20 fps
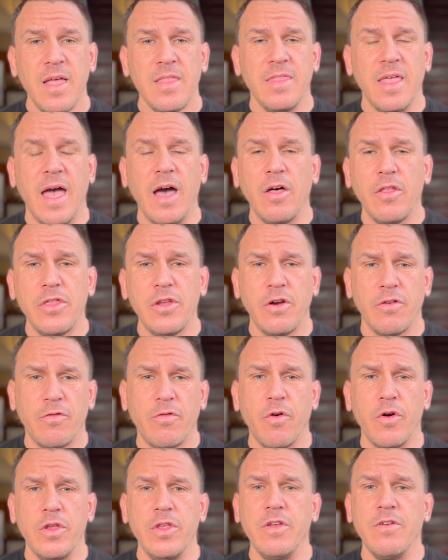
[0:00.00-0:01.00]
The healthier
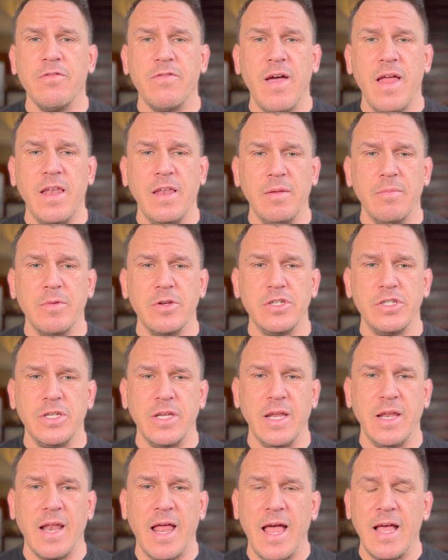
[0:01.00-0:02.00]
for you vending
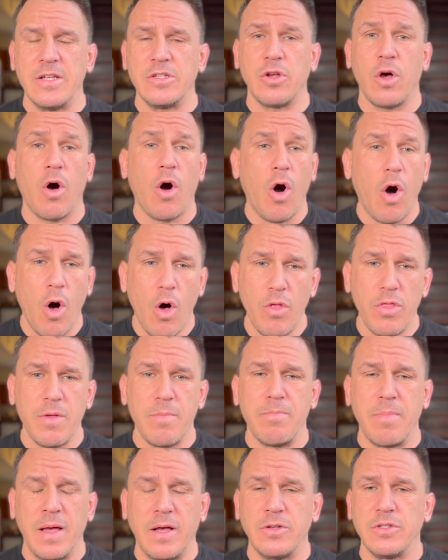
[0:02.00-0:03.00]
machine has all the
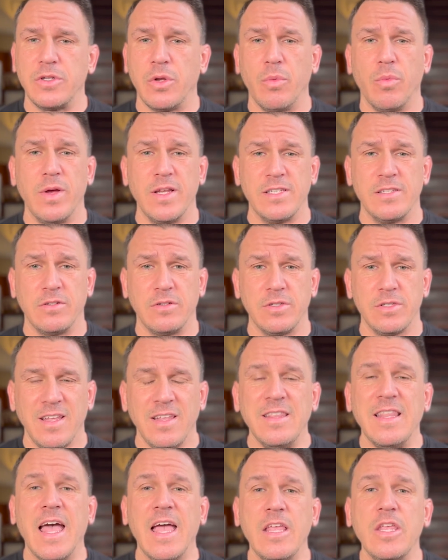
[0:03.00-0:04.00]
bells and whistles
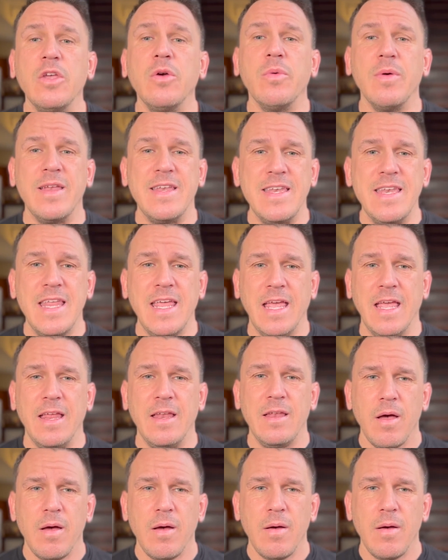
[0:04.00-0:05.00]
that you would
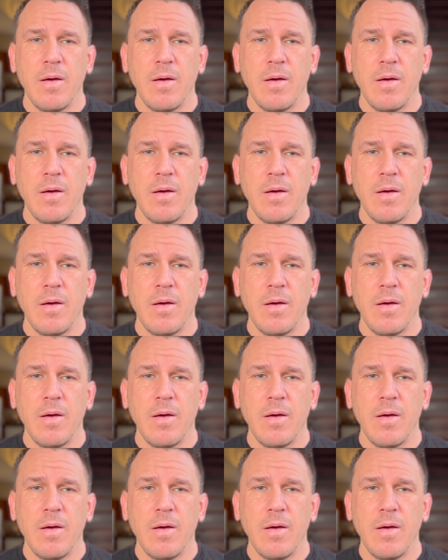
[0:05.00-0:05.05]
need,